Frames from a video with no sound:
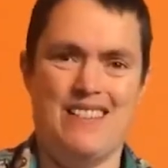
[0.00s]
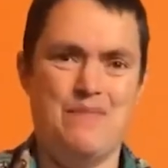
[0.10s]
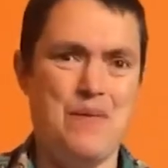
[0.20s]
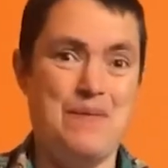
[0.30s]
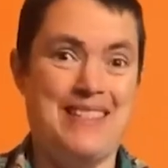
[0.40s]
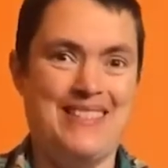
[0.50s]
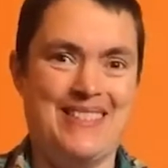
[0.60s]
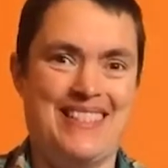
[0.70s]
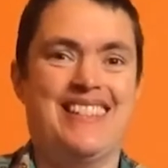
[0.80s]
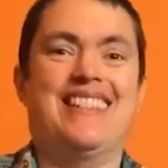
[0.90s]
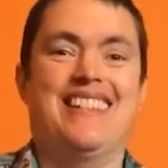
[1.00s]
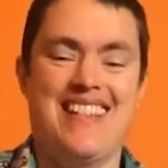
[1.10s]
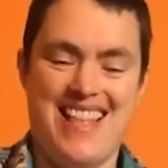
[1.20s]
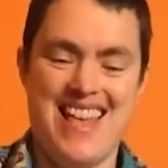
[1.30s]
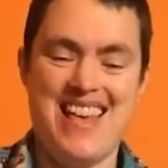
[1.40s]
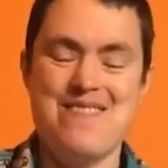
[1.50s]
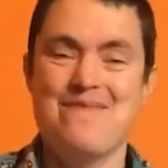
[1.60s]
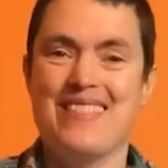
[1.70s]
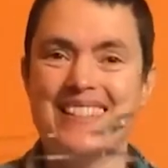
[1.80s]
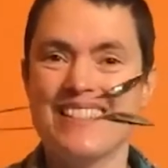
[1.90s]
Probably not.
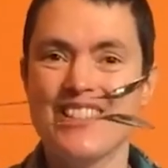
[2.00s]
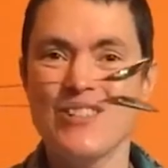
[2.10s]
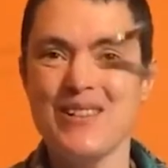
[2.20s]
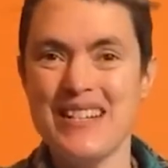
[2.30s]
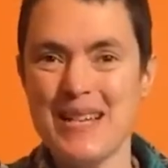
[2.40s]
These are joined